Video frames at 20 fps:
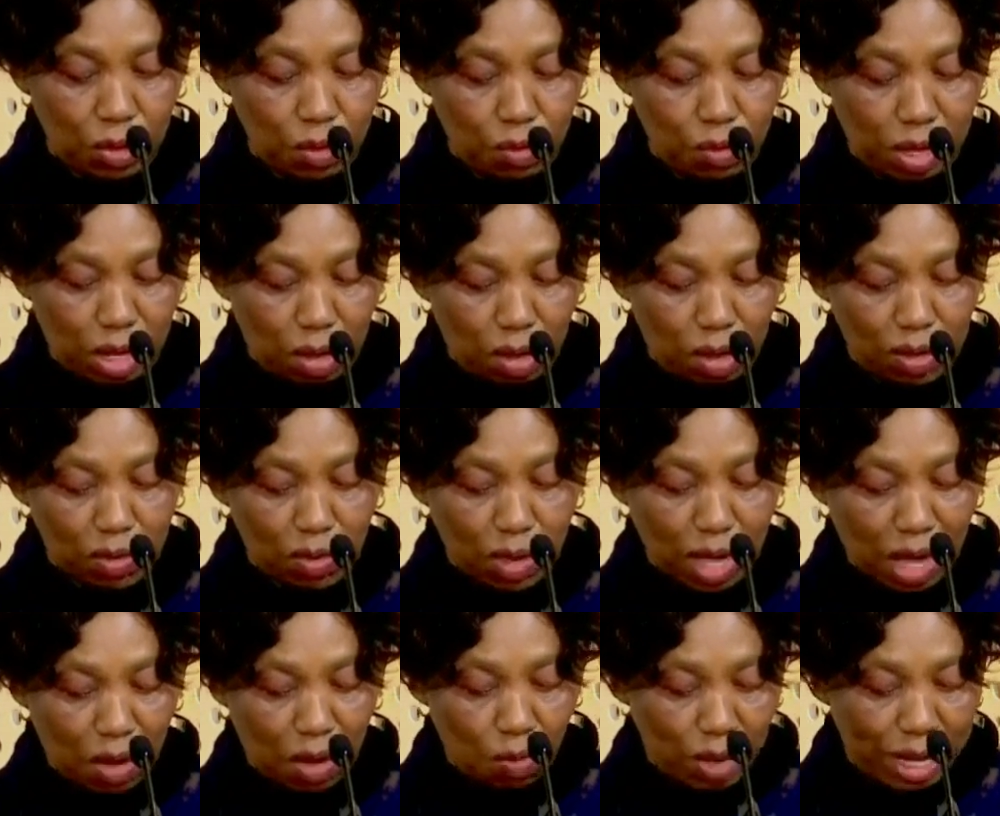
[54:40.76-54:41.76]
We are also
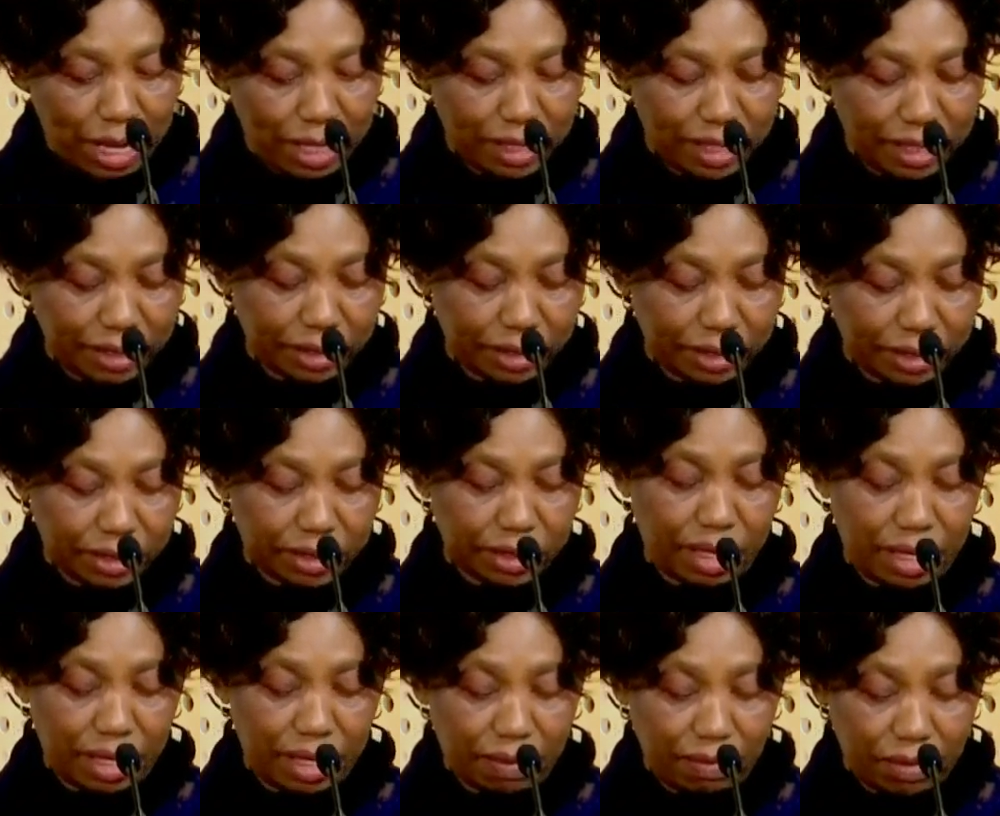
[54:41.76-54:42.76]
aware
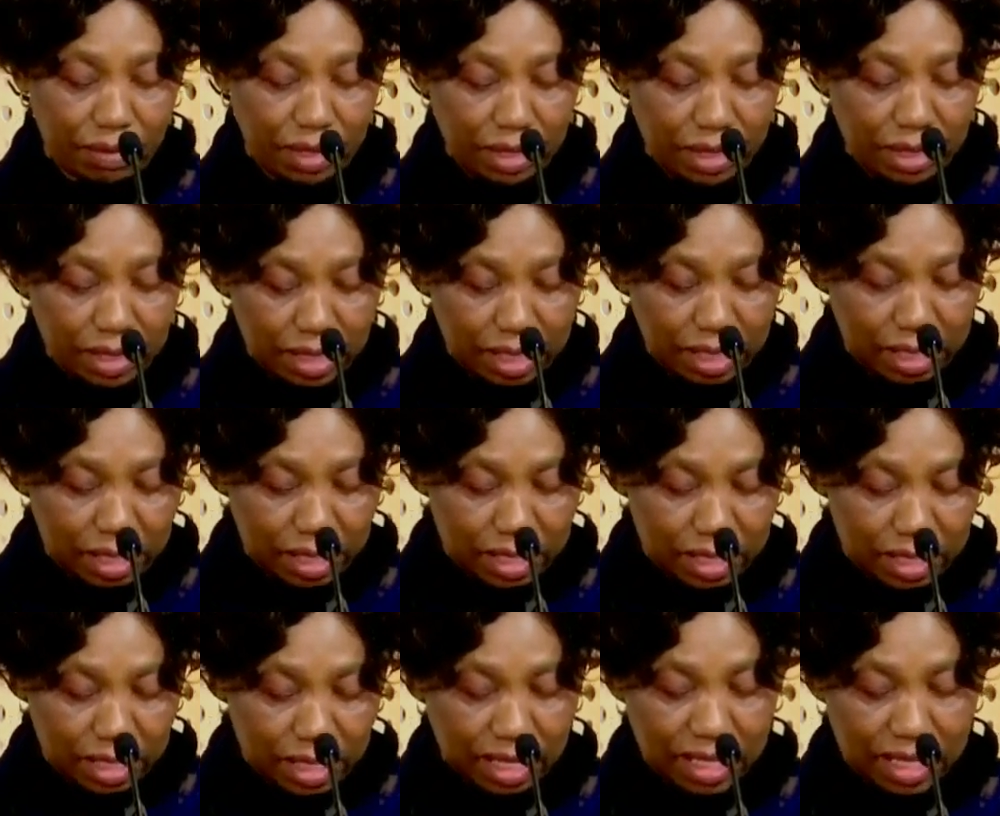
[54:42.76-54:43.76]
that the
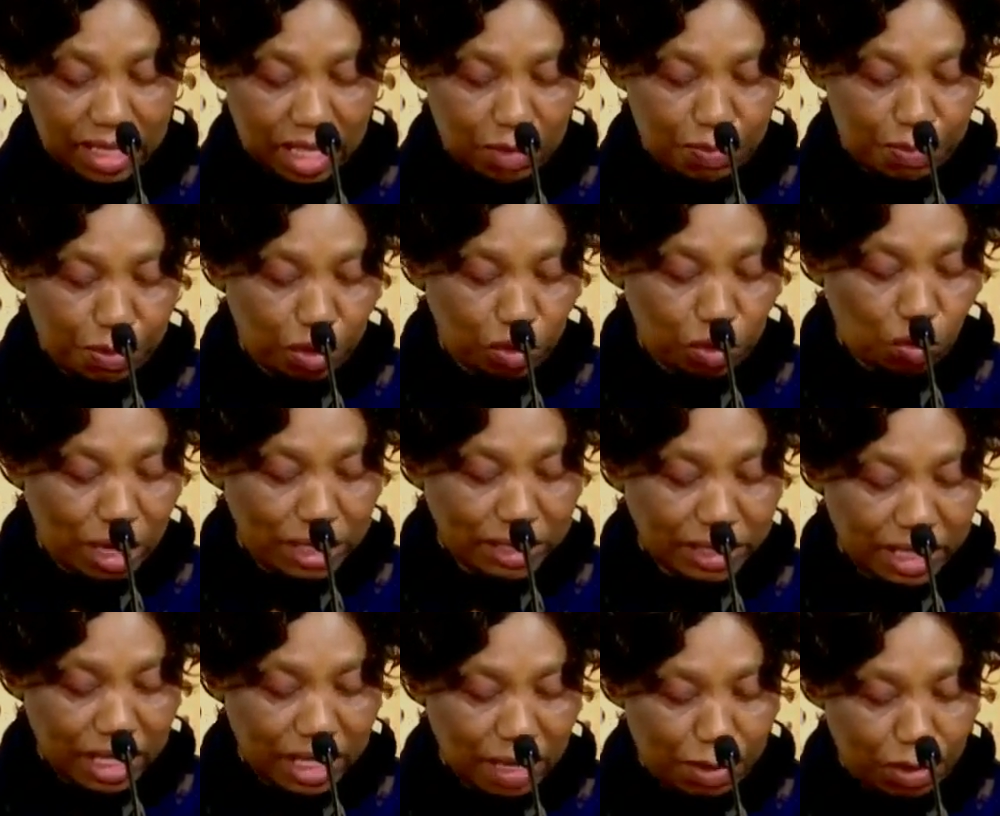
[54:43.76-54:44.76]
disease has brought quite
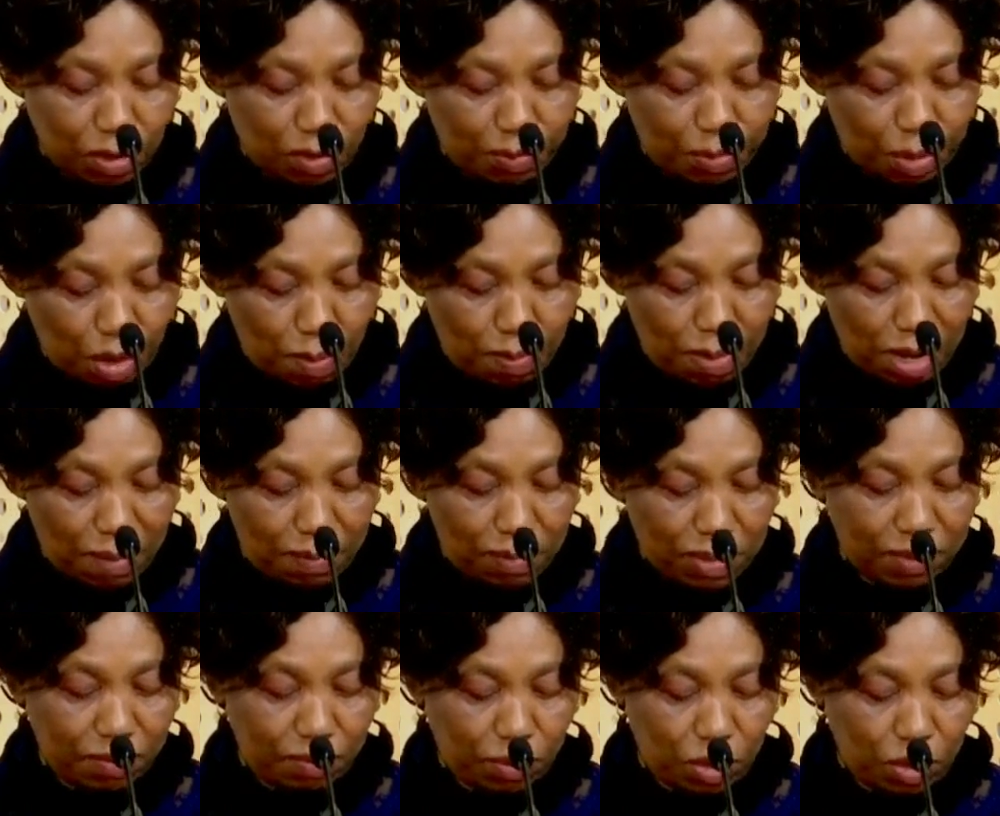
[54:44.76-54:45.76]
a number of
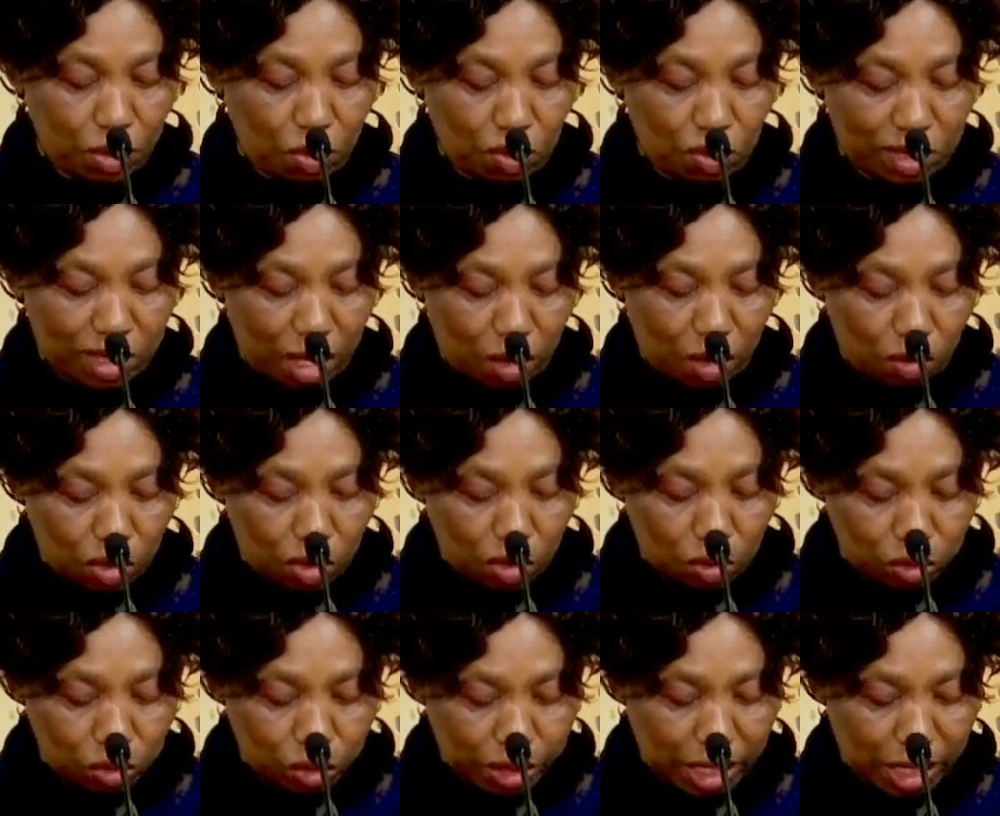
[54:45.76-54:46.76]
problems your
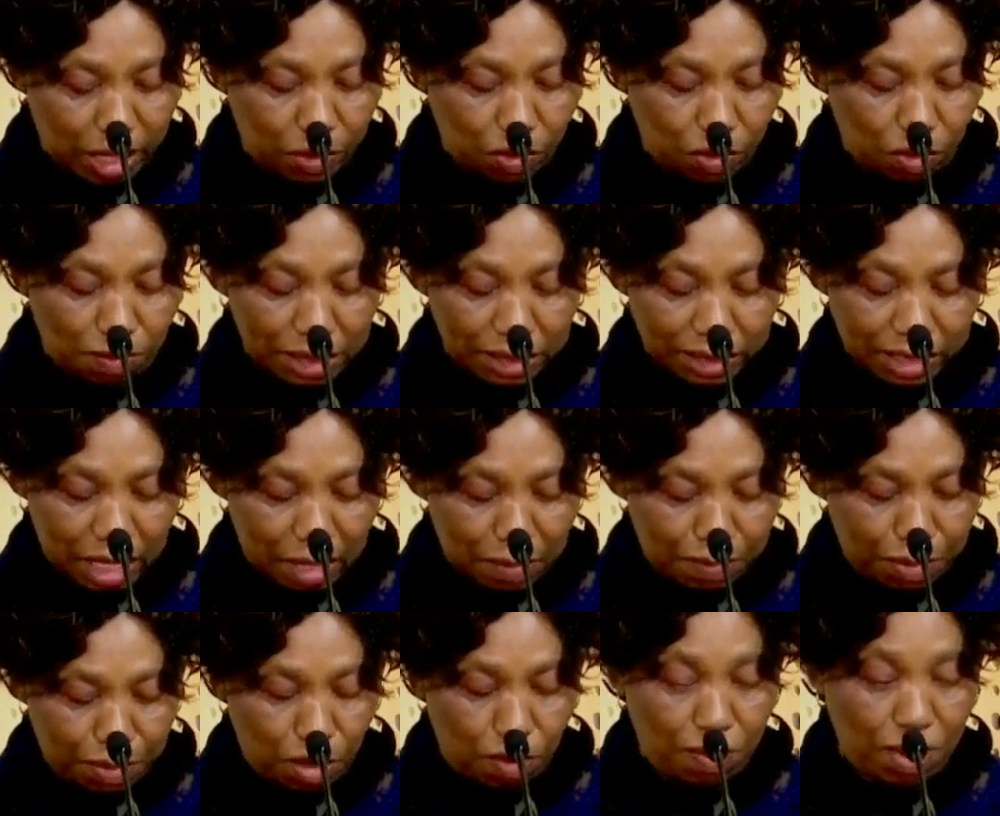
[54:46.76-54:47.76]
psychosocial, your mental
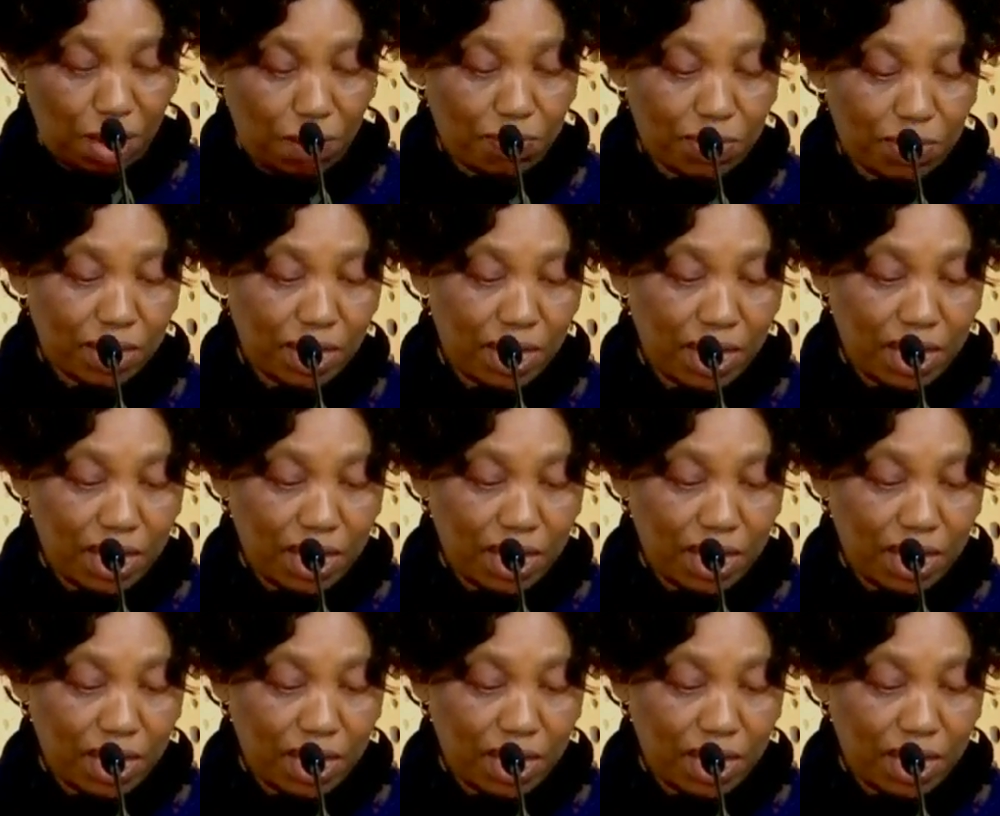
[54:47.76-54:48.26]
problems,